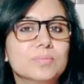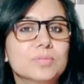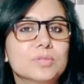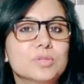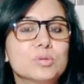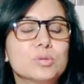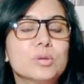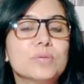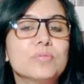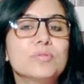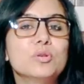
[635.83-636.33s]

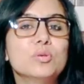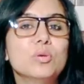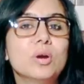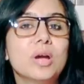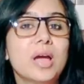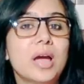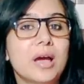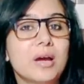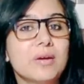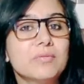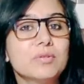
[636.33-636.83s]
So if you
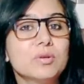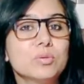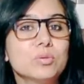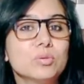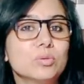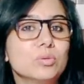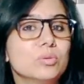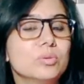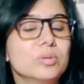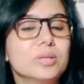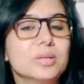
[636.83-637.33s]
have a
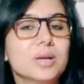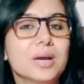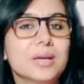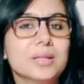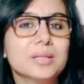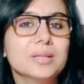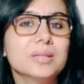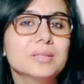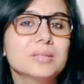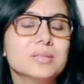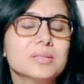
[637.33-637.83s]
guru, I
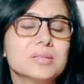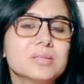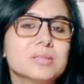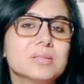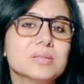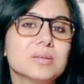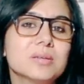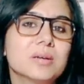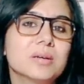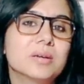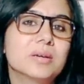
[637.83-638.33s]
think this
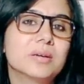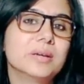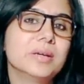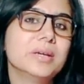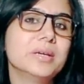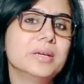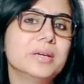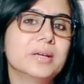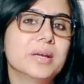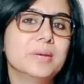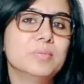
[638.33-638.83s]
is a
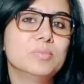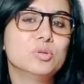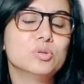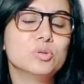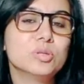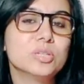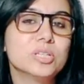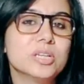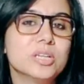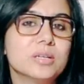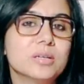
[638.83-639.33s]
great time to
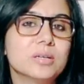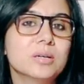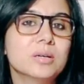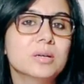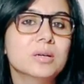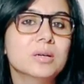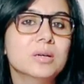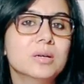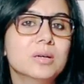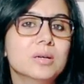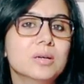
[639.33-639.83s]
take
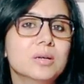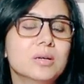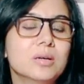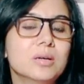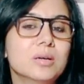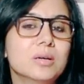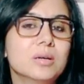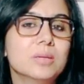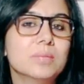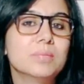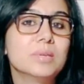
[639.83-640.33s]

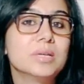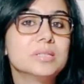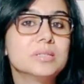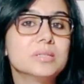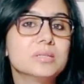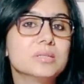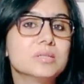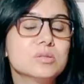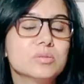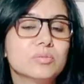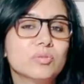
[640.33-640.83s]

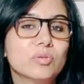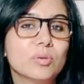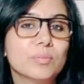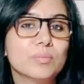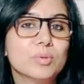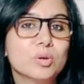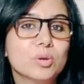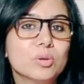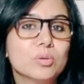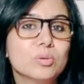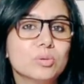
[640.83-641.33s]
blessings
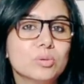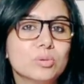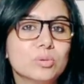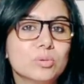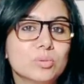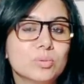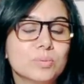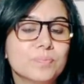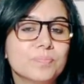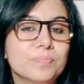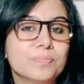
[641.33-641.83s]
from your
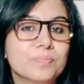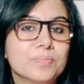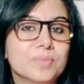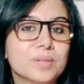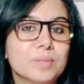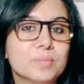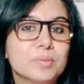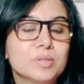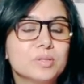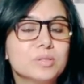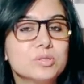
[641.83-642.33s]
guru,
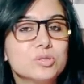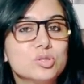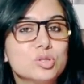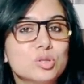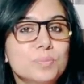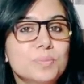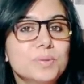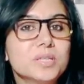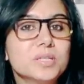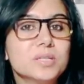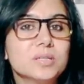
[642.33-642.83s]
because
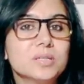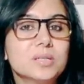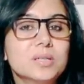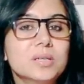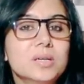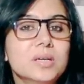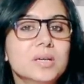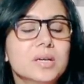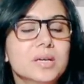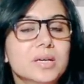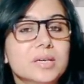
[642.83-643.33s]
Jupiter
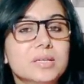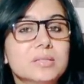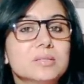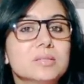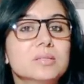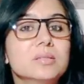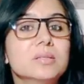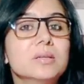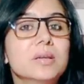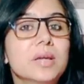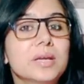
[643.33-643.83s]
is
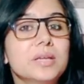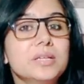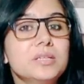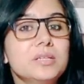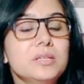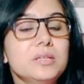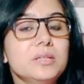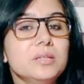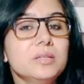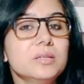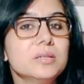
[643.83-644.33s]
in the
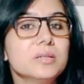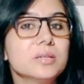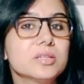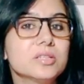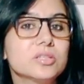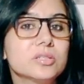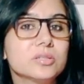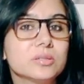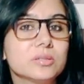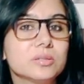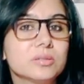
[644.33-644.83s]
19th
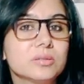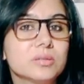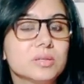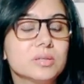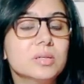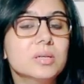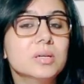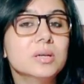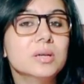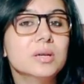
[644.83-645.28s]
nakshatra